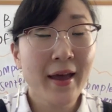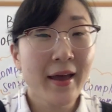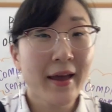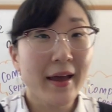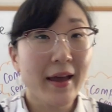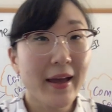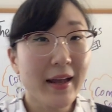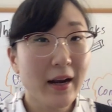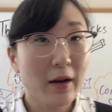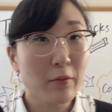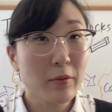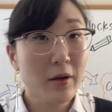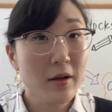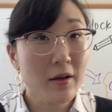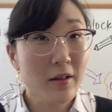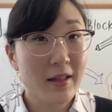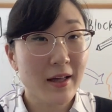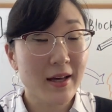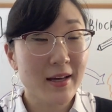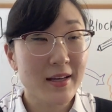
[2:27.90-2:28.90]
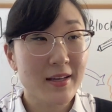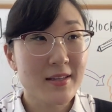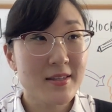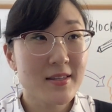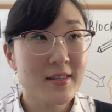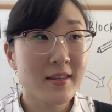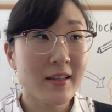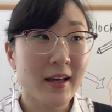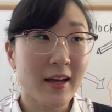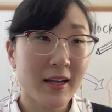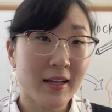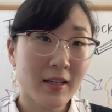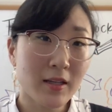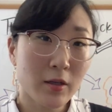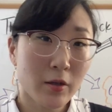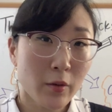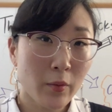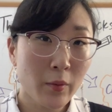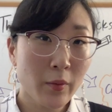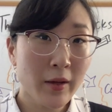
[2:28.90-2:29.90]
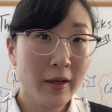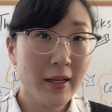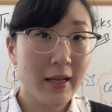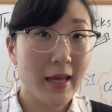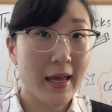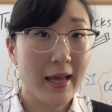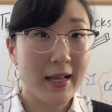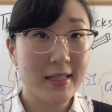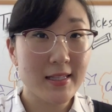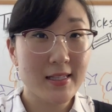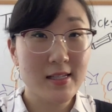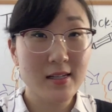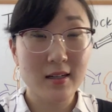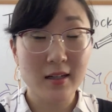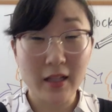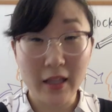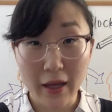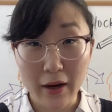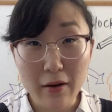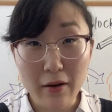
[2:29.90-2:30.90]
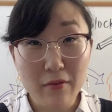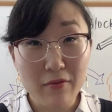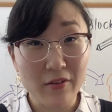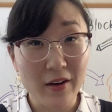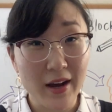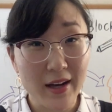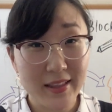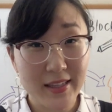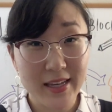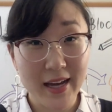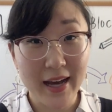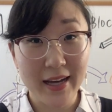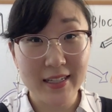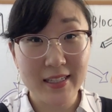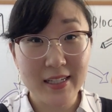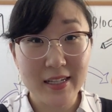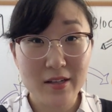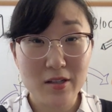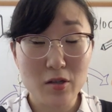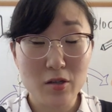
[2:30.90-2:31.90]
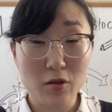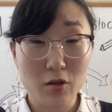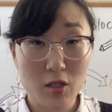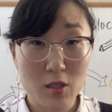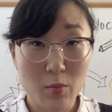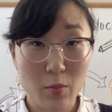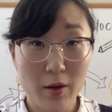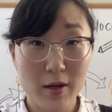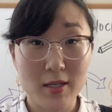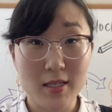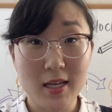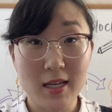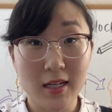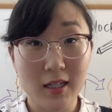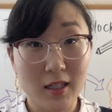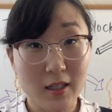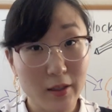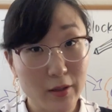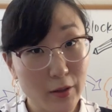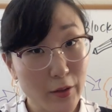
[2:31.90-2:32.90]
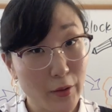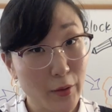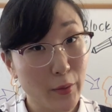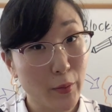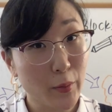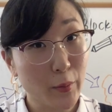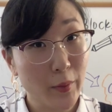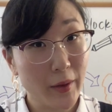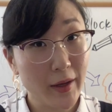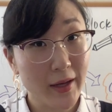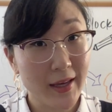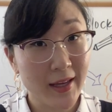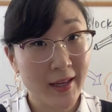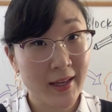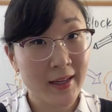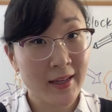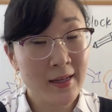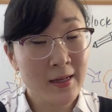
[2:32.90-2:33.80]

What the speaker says: And I realized that, you know what, it's clarified. The ideas are expressed in a clearer way.